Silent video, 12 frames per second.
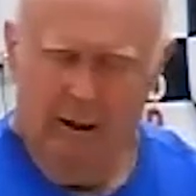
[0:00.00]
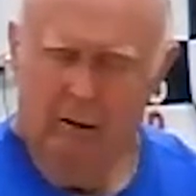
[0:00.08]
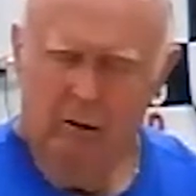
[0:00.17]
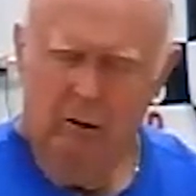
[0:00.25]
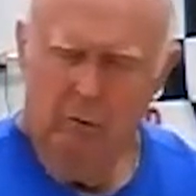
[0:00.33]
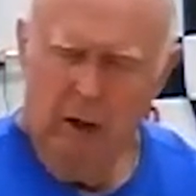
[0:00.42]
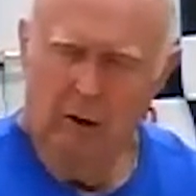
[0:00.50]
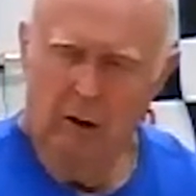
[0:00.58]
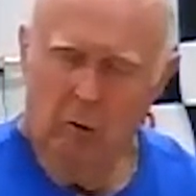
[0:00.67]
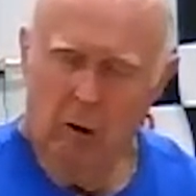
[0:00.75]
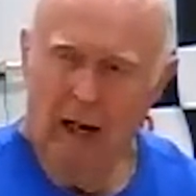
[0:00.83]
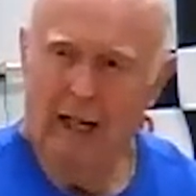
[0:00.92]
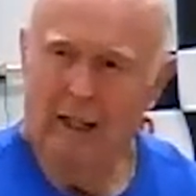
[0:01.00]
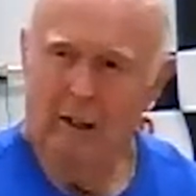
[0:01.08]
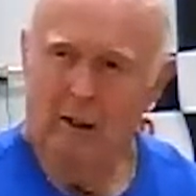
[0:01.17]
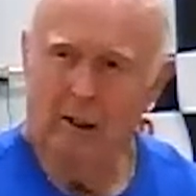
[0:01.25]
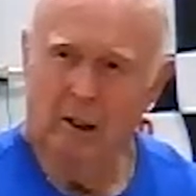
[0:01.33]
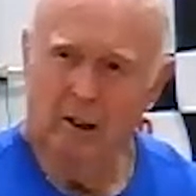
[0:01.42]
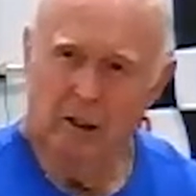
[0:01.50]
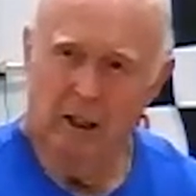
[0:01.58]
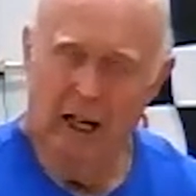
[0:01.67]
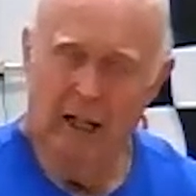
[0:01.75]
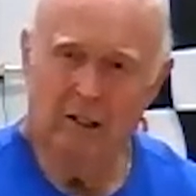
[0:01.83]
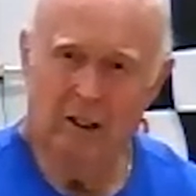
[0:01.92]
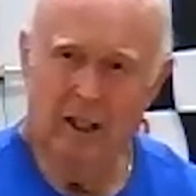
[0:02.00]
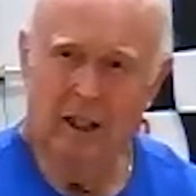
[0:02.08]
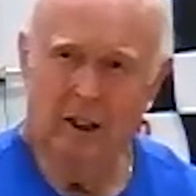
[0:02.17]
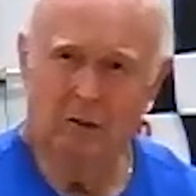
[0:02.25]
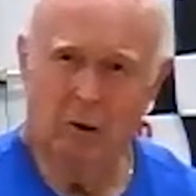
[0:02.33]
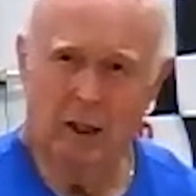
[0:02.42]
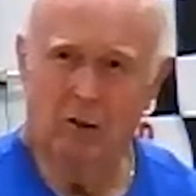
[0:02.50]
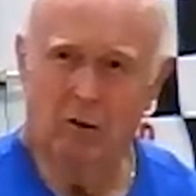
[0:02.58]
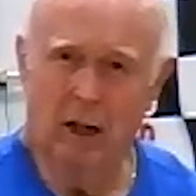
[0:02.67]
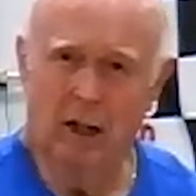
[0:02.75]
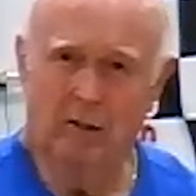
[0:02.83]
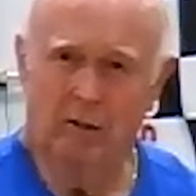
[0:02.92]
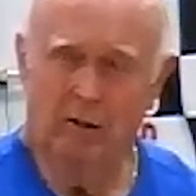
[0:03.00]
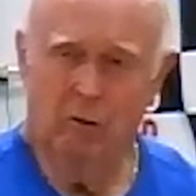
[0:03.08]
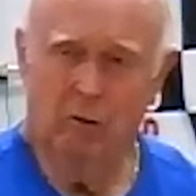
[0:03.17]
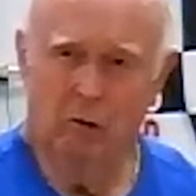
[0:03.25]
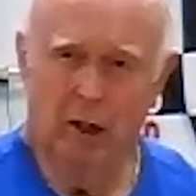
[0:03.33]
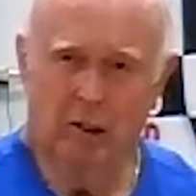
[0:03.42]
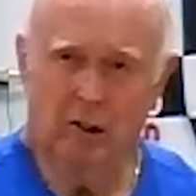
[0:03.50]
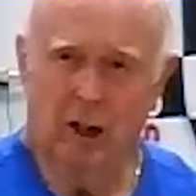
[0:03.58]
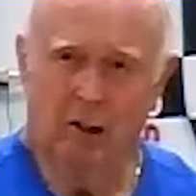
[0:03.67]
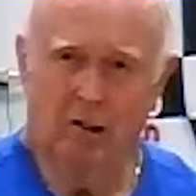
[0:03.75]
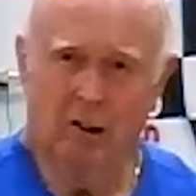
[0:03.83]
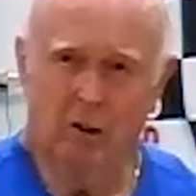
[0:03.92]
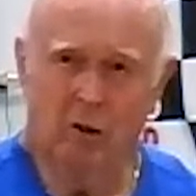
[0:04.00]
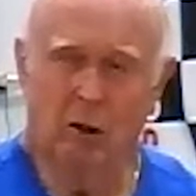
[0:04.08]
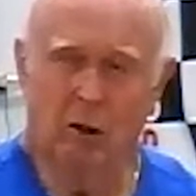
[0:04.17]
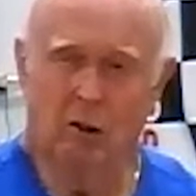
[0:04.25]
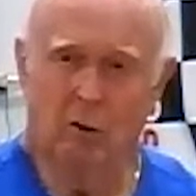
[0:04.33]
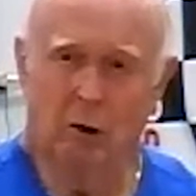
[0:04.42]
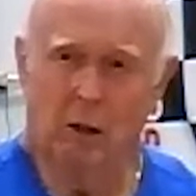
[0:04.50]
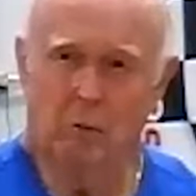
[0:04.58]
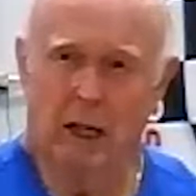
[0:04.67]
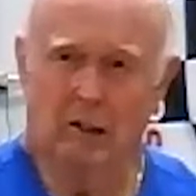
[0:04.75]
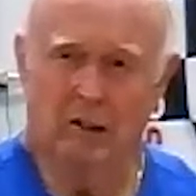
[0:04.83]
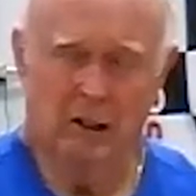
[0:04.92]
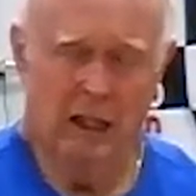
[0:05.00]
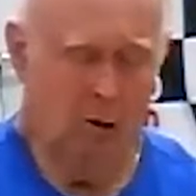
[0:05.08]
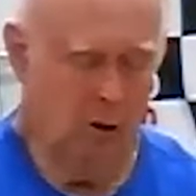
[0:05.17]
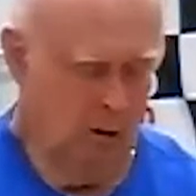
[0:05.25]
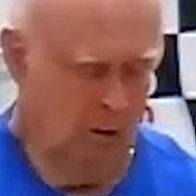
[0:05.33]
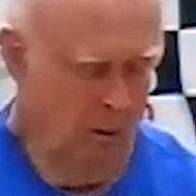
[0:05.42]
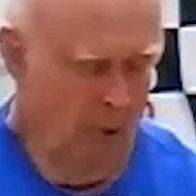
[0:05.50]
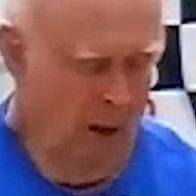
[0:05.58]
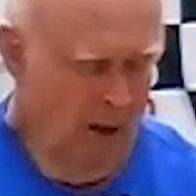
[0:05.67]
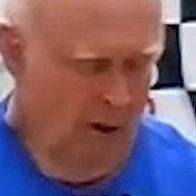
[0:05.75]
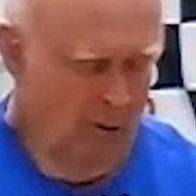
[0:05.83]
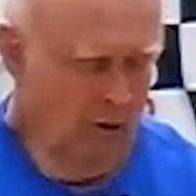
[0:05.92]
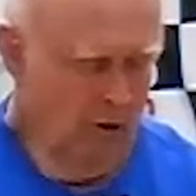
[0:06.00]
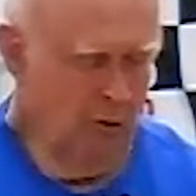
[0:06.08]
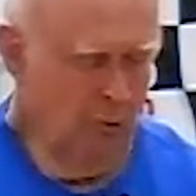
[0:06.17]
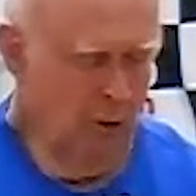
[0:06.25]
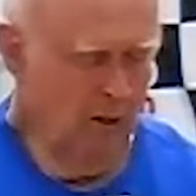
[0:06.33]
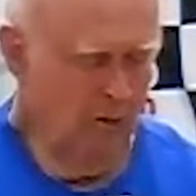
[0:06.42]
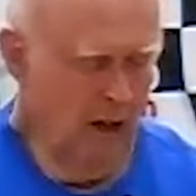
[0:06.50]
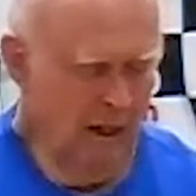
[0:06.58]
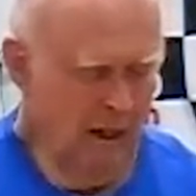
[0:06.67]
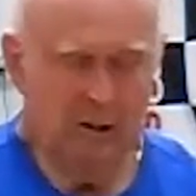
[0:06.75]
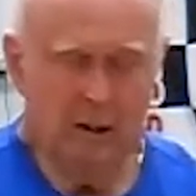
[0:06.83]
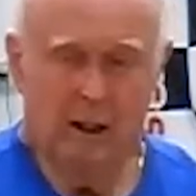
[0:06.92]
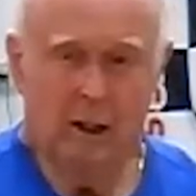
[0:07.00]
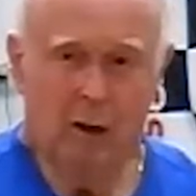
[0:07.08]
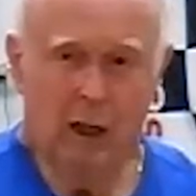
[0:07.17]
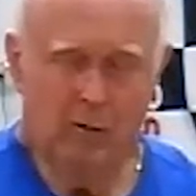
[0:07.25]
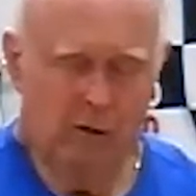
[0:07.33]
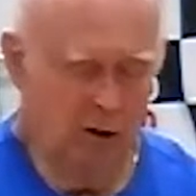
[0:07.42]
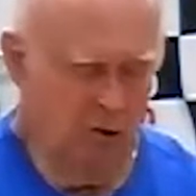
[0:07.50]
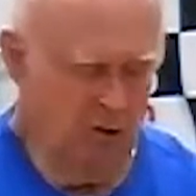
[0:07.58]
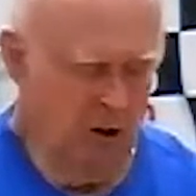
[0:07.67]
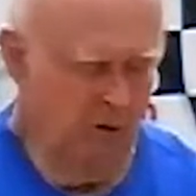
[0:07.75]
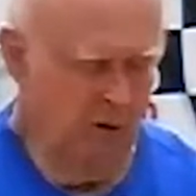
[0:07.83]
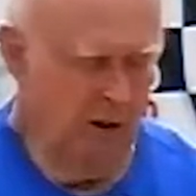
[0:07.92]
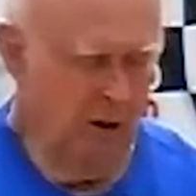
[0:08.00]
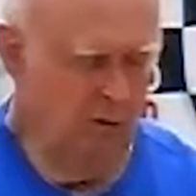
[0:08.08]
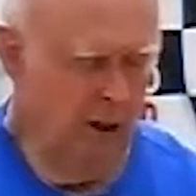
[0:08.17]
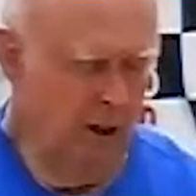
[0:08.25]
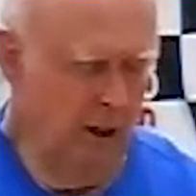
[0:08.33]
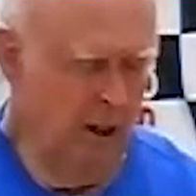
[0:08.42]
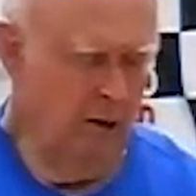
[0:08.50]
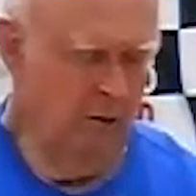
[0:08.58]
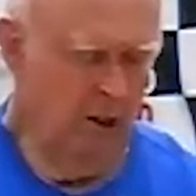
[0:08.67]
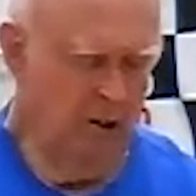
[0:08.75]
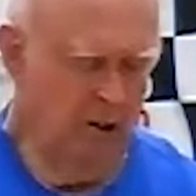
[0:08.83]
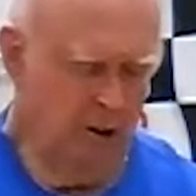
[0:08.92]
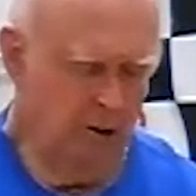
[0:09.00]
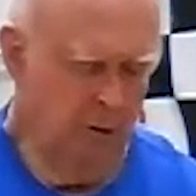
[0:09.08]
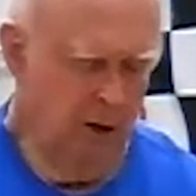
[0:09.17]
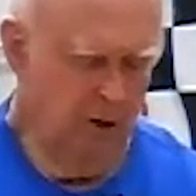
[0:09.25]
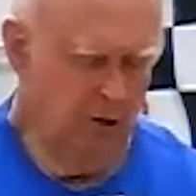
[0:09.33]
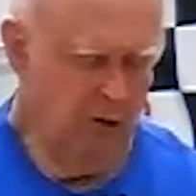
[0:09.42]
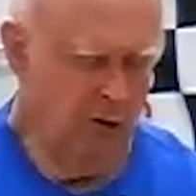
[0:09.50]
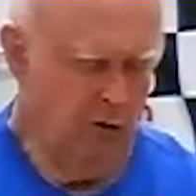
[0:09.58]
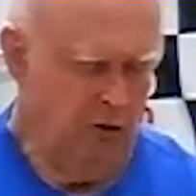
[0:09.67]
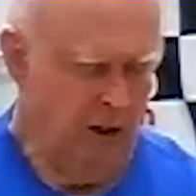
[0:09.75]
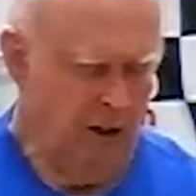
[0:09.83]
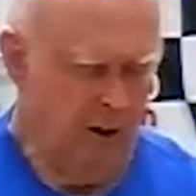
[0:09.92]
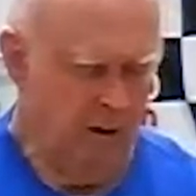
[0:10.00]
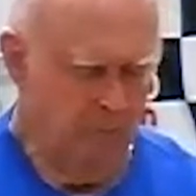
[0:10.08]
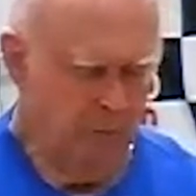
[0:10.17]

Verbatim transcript: you wonder why these guys and gals want to drive race cars at 220 miles an hour. Well, there's a way to find out. Take a ride for yourself in the Ra- Indy Racing Experience two seater.